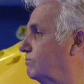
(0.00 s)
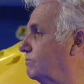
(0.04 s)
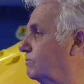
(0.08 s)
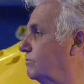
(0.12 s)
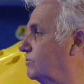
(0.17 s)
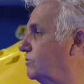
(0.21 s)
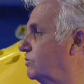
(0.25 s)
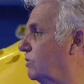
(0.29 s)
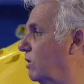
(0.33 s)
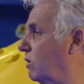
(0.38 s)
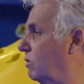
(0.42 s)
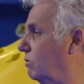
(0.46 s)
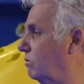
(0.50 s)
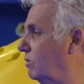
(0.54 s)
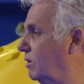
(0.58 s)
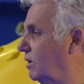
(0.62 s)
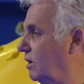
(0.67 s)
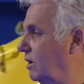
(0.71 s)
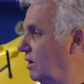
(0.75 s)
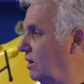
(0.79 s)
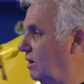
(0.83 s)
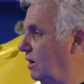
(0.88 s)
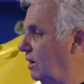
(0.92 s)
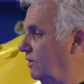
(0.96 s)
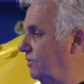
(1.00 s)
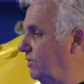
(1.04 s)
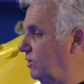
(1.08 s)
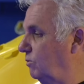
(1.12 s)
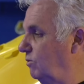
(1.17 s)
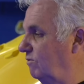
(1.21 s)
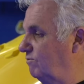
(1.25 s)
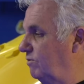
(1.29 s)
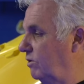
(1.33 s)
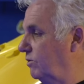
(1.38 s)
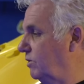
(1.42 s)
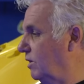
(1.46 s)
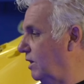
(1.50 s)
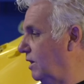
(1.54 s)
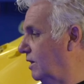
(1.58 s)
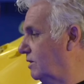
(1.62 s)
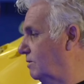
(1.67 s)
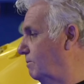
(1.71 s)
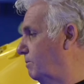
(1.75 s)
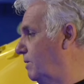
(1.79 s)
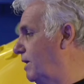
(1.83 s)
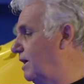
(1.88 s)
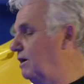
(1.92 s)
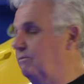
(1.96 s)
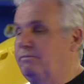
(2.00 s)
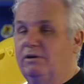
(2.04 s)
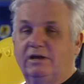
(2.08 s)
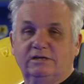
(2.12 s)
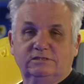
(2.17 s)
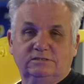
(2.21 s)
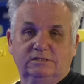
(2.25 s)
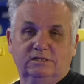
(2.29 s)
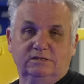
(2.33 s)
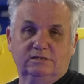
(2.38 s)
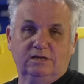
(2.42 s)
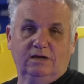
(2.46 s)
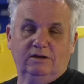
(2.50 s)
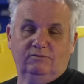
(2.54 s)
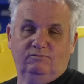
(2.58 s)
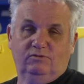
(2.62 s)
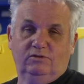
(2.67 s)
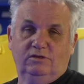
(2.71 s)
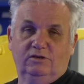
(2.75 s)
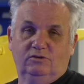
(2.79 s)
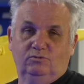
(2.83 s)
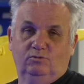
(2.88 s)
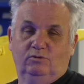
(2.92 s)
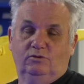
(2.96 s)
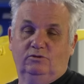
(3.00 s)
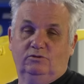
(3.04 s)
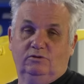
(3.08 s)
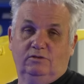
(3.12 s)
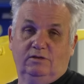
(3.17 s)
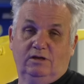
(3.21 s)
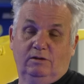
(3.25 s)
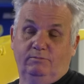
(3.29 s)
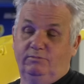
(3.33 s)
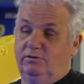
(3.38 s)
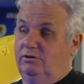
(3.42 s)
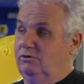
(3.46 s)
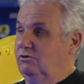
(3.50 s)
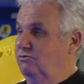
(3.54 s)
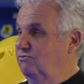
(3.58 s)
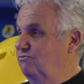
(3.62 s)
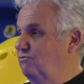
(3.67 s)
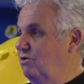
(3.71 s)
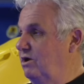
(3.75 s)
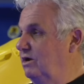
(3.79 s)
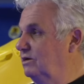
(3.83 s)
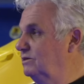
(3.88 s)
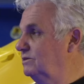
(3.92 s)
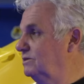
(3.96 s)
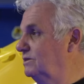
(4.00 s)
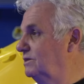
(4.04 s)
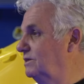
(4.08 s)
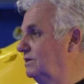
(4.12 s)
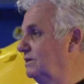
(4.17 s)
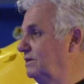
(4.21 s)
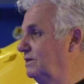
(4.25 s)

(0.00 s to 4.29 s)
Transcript: So I think we've located a black plastic tank for this one, so that would be correct.